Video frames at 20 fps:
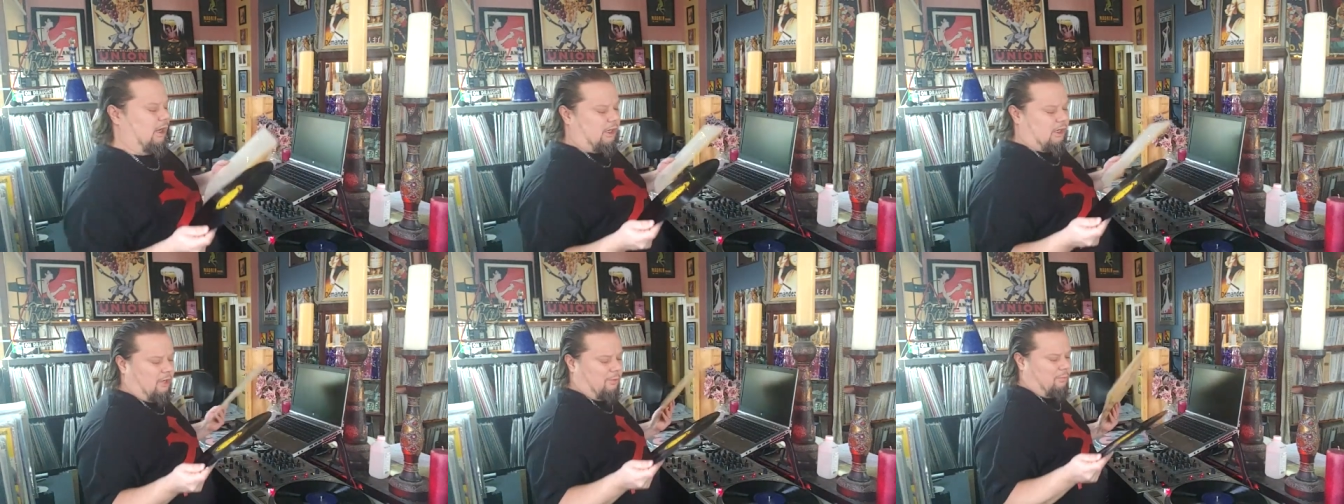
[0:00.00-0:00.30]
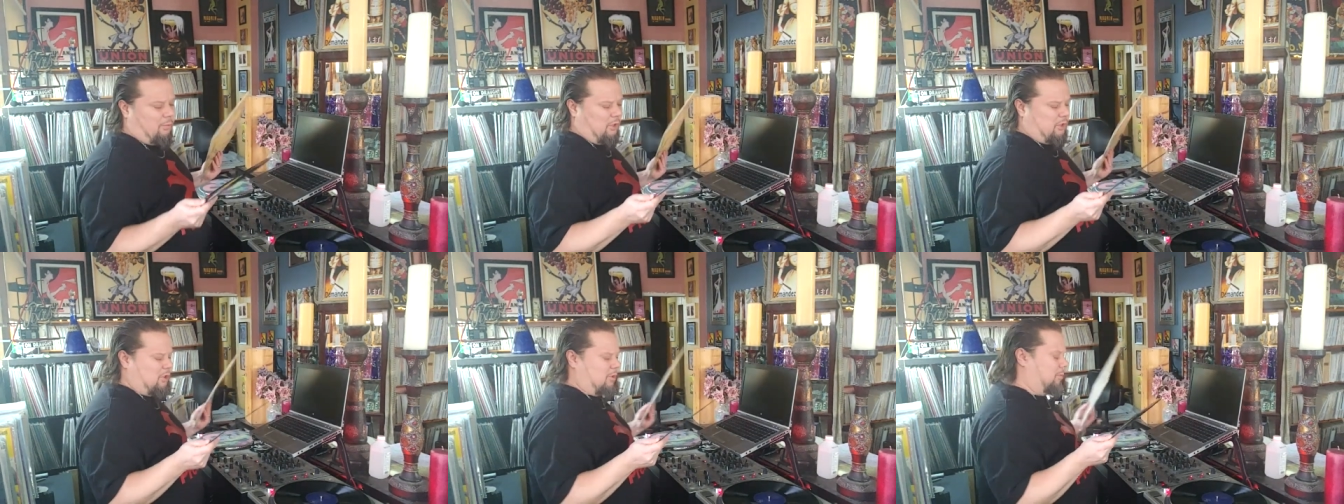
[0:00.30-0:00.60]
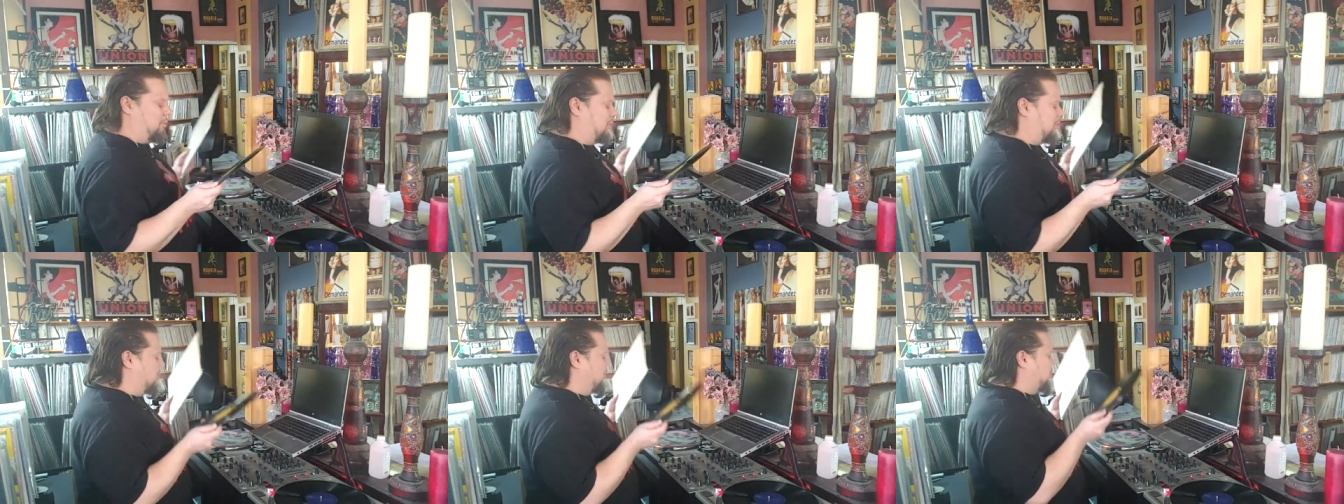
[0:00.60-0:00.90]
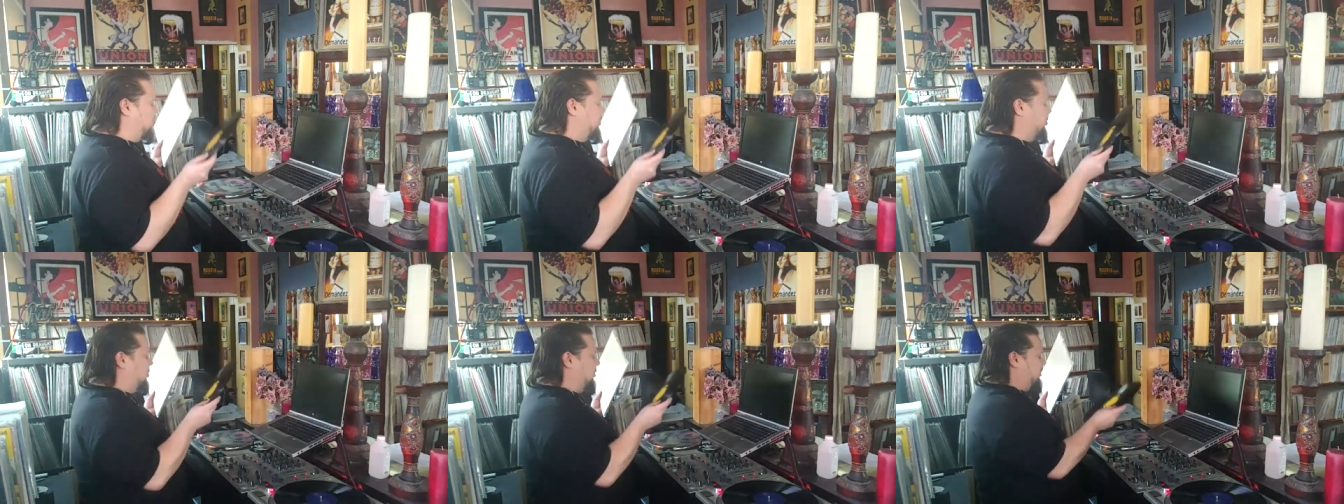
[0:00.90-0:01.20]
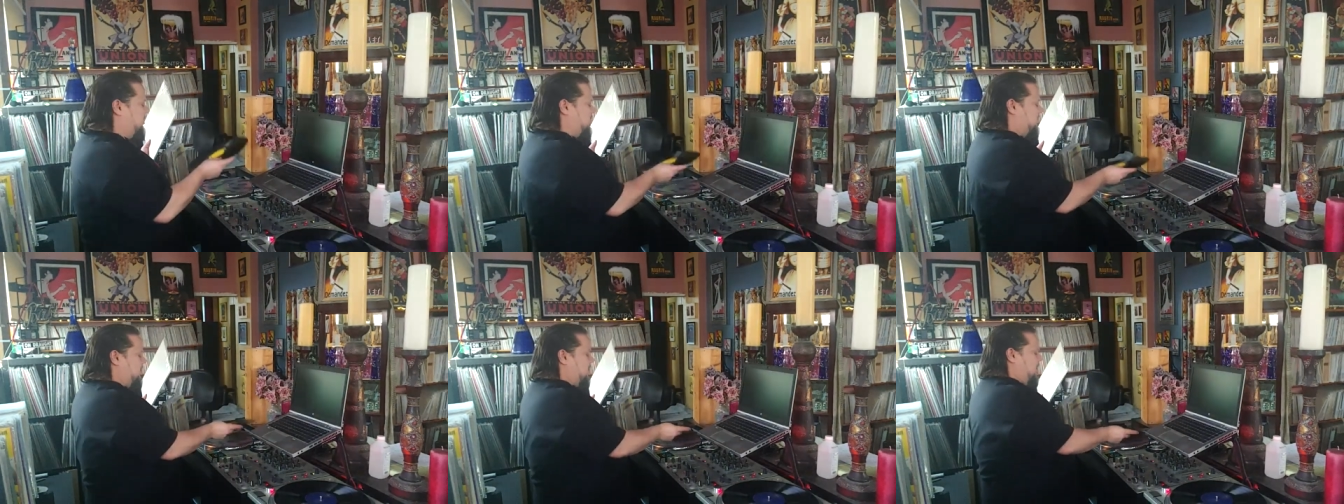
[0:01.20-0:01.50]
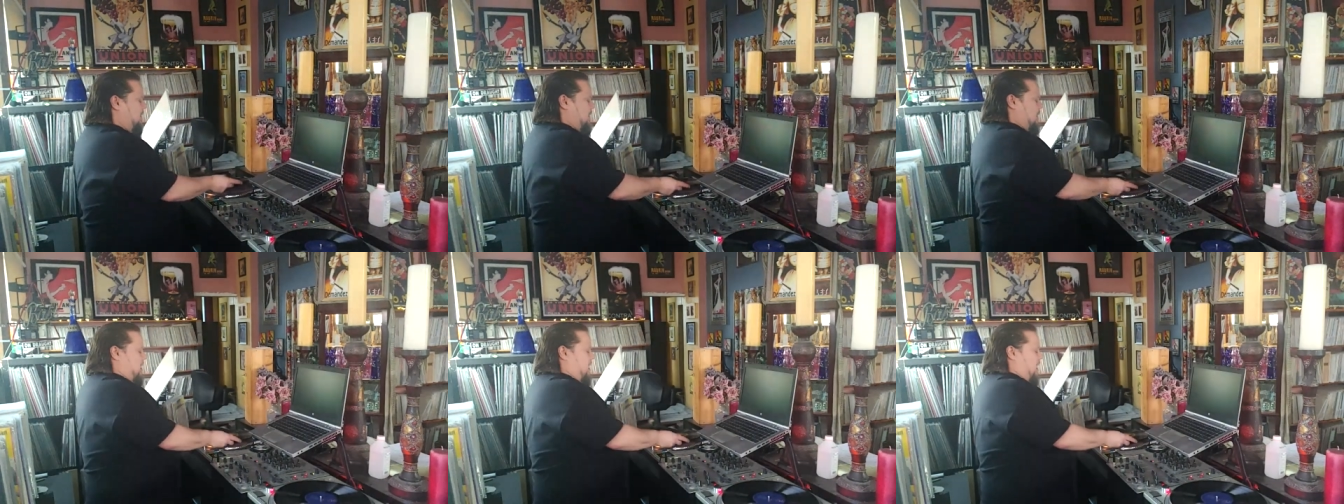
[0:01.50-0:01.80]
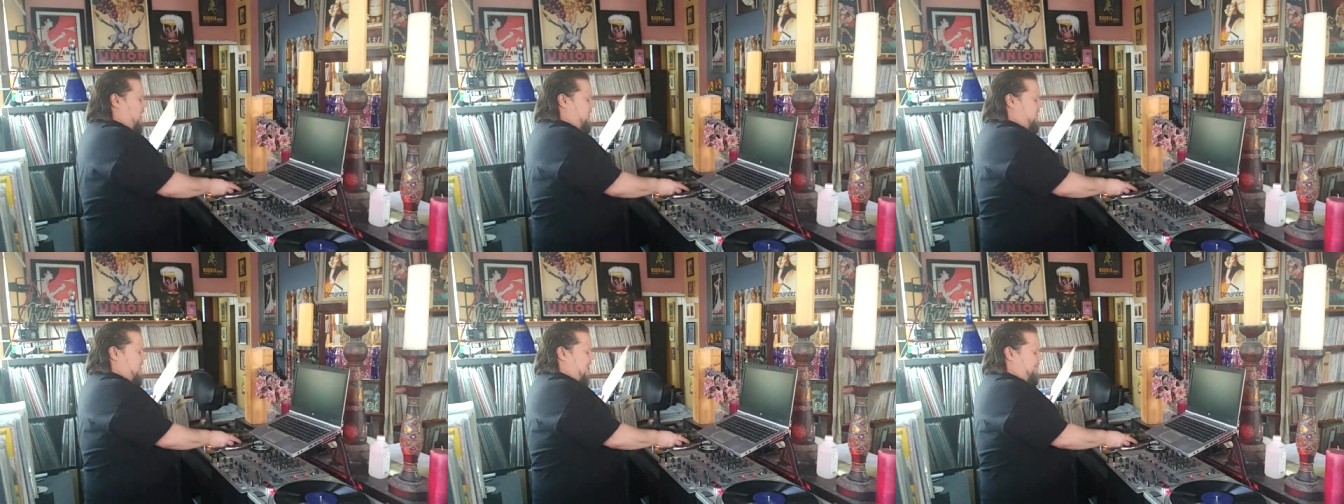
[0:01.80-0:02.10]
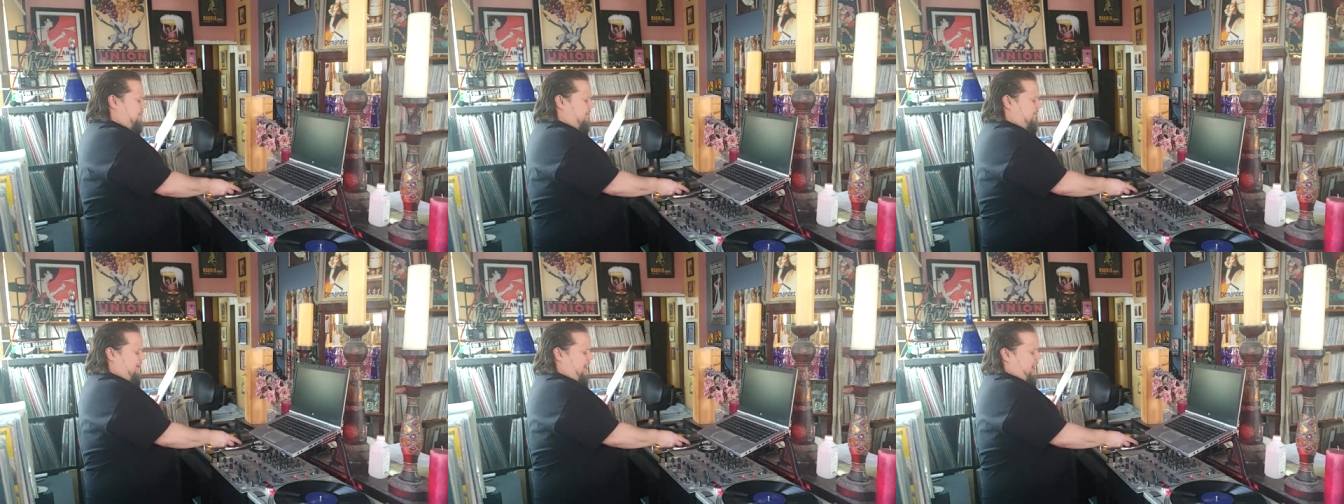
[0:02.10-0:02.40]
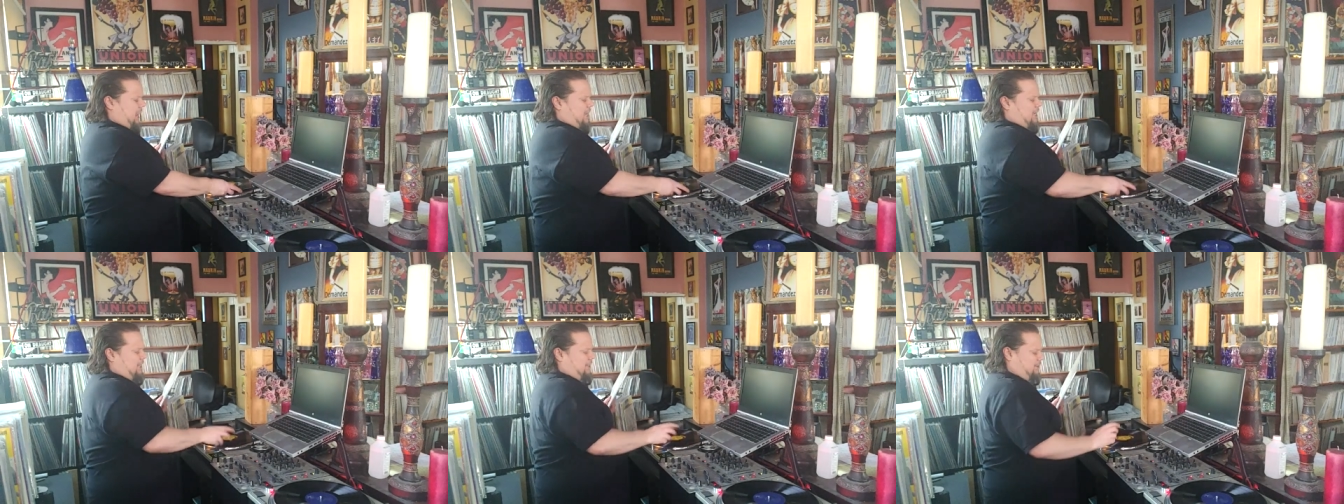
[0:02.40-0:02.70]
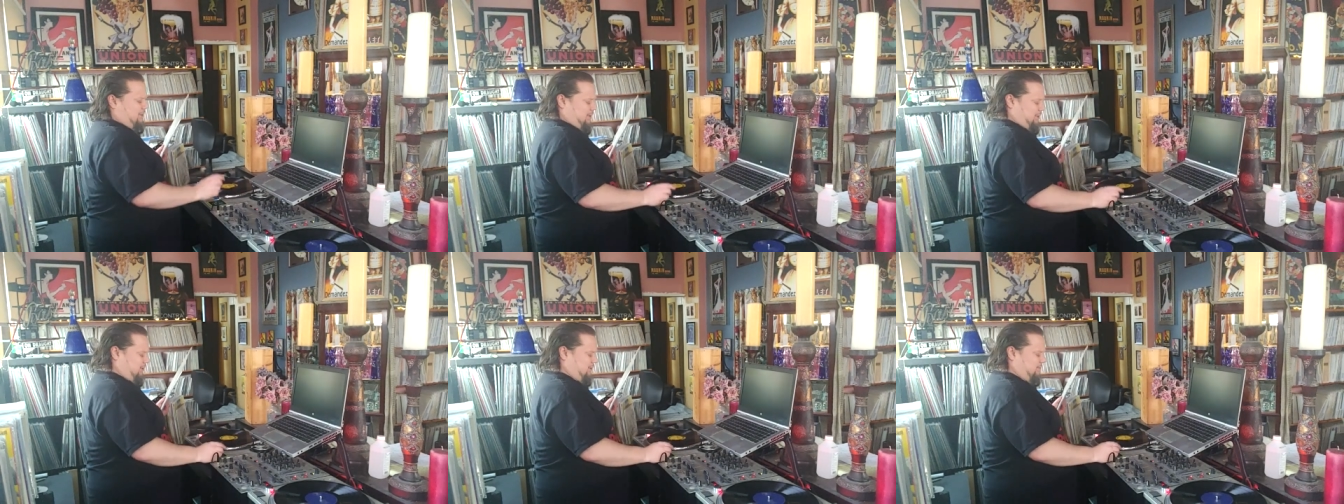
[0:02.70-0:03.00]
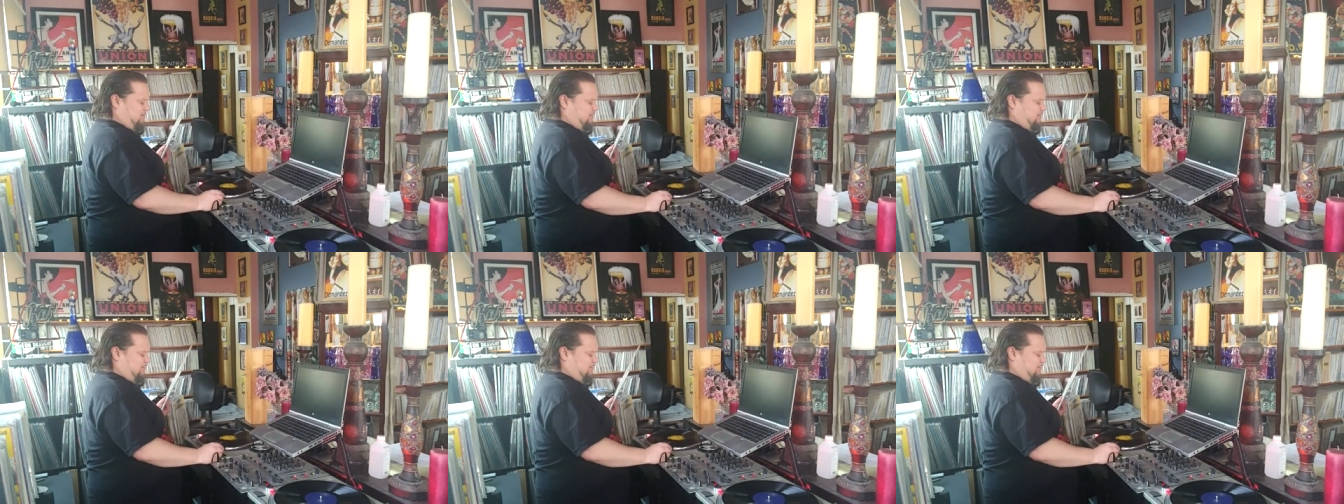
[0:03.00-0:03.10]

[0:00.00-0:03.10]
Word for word: can put the blues on top of anything.